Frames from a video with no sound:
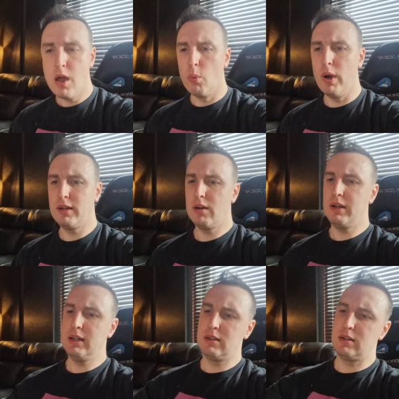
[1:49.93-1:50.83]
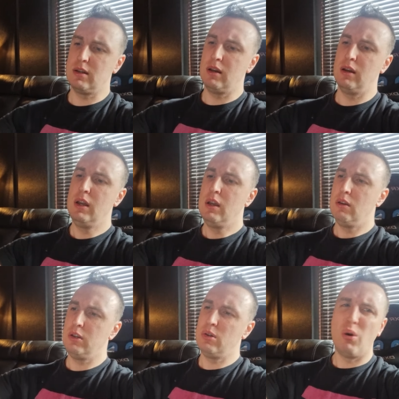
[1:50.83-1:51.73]
Whether it's, uh,
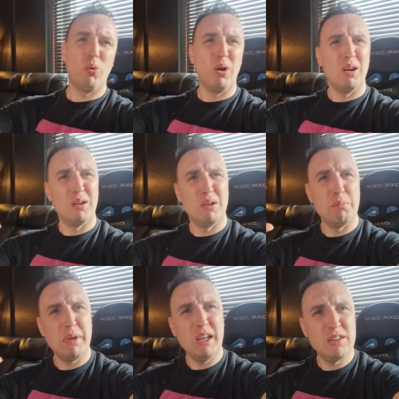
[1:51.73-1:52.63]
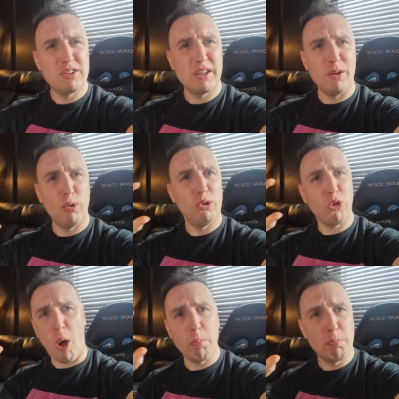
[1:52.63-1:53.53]
you know, a uh, minuscule
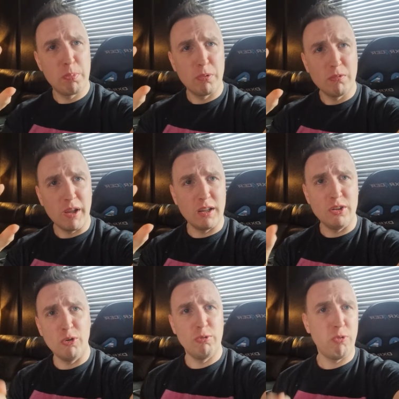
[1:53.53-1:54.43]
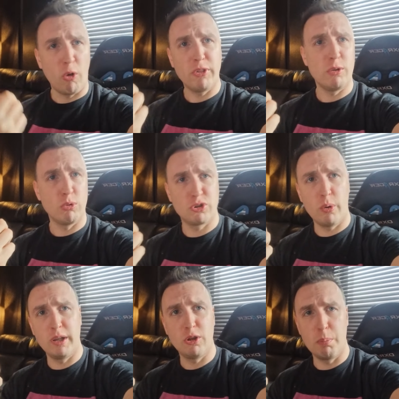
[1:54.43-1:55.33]
top and you thought it was
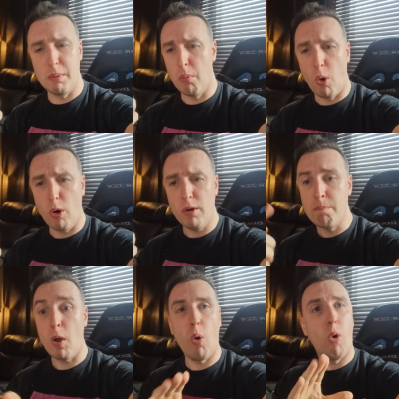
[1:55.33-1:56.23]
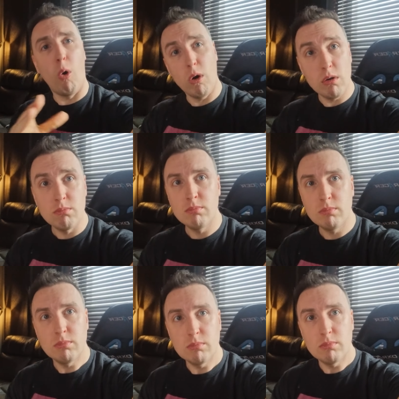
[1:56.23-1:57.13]
going to be more, or
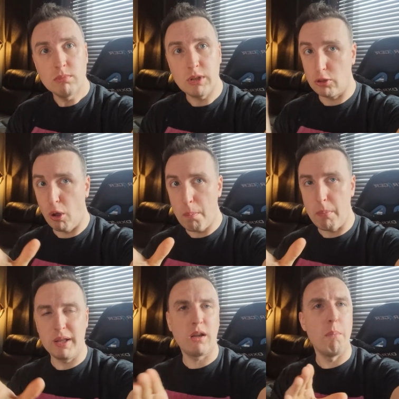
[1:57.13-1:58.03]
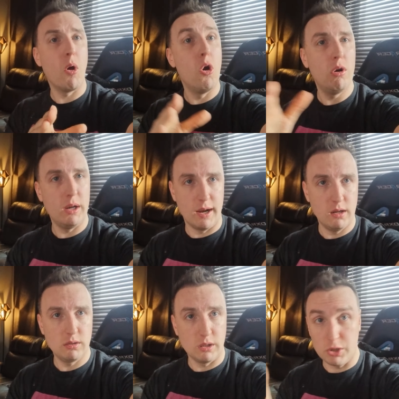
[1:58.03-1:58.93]
the top might come
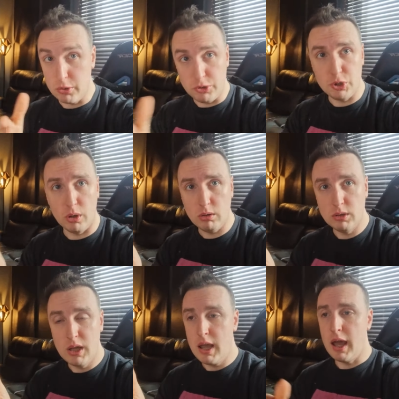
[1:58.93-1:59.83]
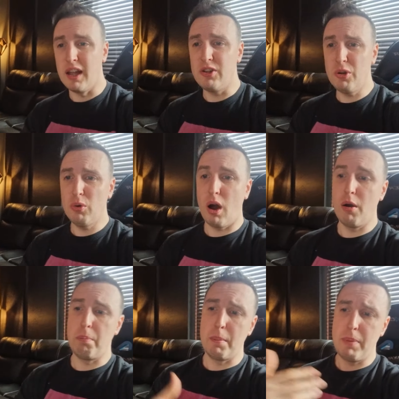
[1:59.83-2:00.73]
earlier than usual and you
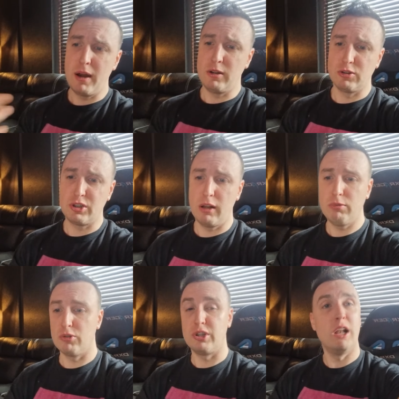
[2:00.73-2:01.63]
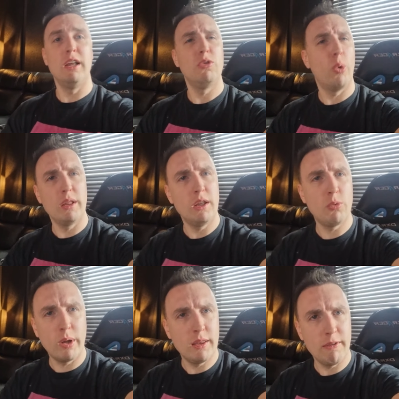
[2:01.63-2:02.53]
are prepared yourself to sell in
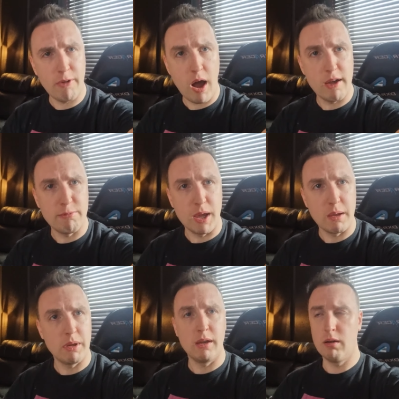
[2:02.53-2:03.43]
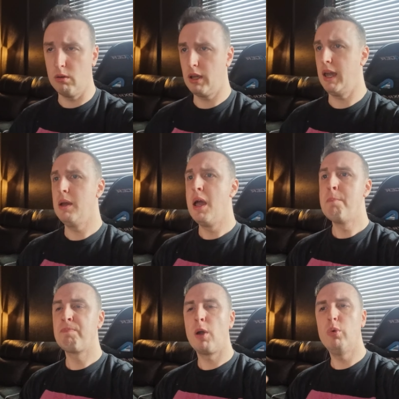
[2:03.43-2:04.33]
2025 maybe, okay?
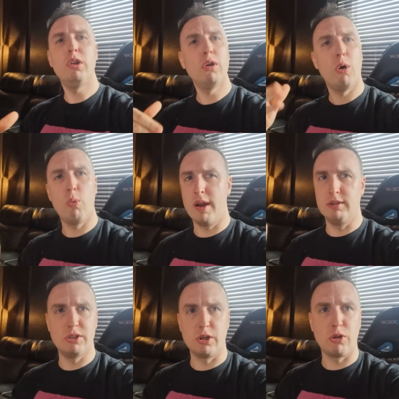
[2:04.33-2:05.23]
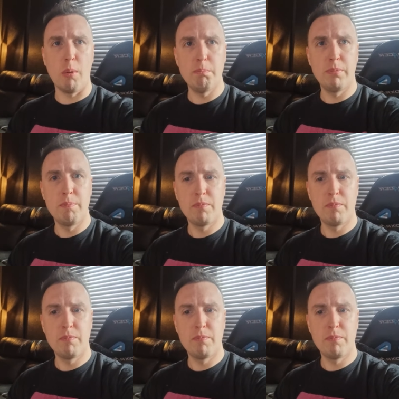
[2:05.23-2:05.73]
We don't know where is the top.